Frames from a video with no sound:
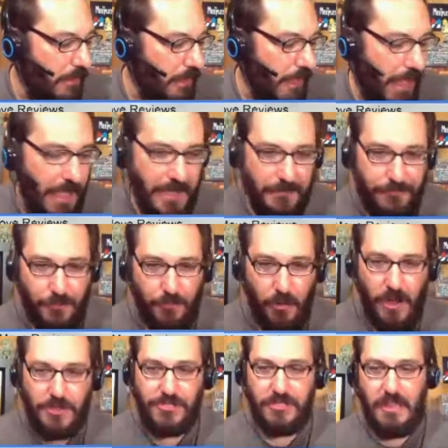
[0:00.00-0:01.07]
And if you're
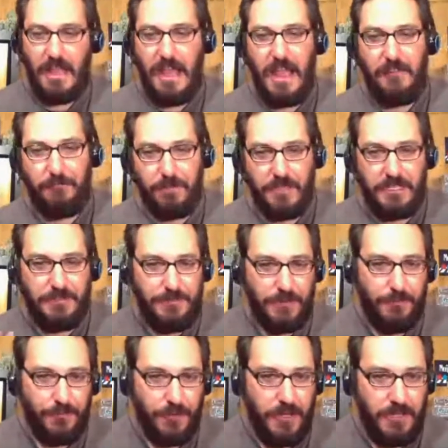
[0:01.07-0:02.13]
watching live, please feel
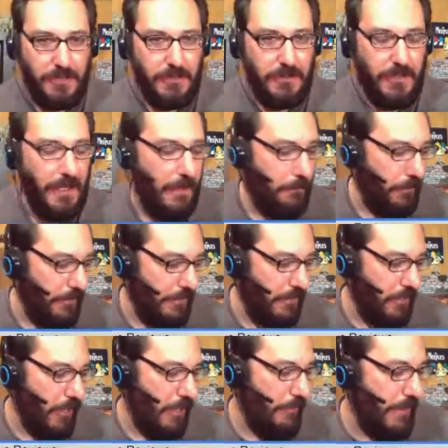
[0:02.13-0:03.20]
free to put in the
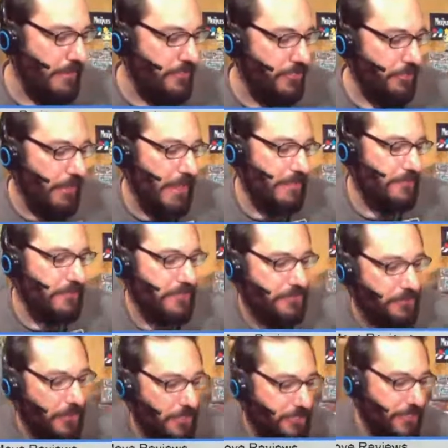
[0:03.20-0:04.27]
comments your answer to this
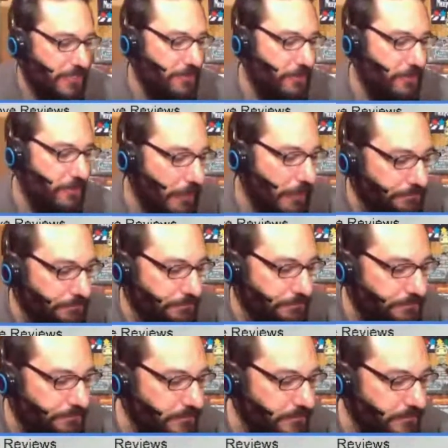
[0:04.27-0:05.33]
question as well.
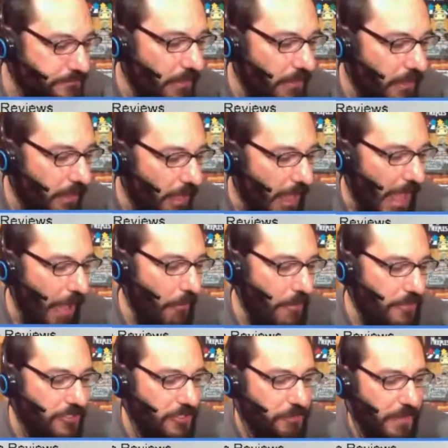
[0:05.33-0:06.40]
I
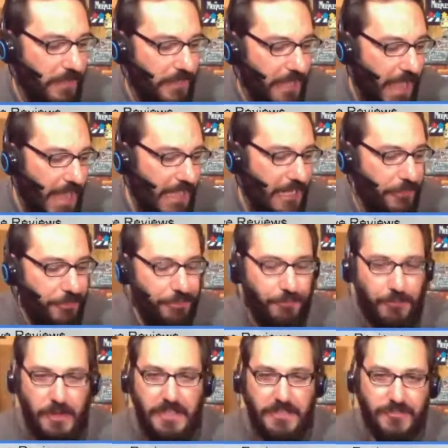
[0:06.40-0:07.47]
want you to pick any
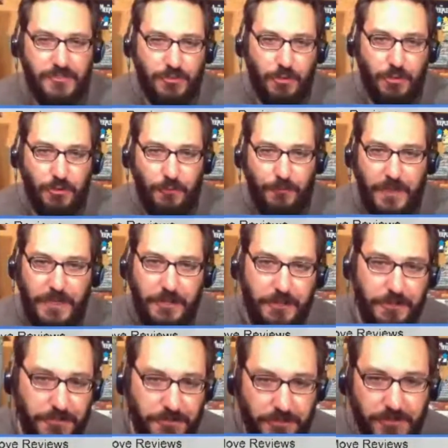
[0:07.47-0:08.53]
3 historical
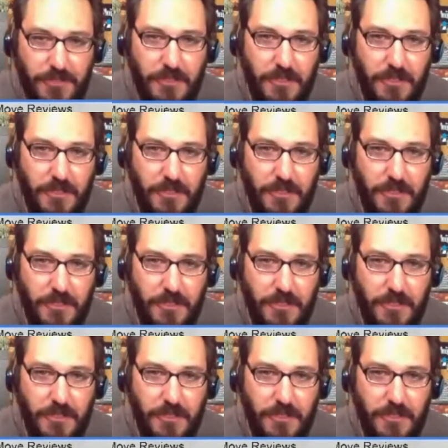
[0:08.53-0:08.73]
figures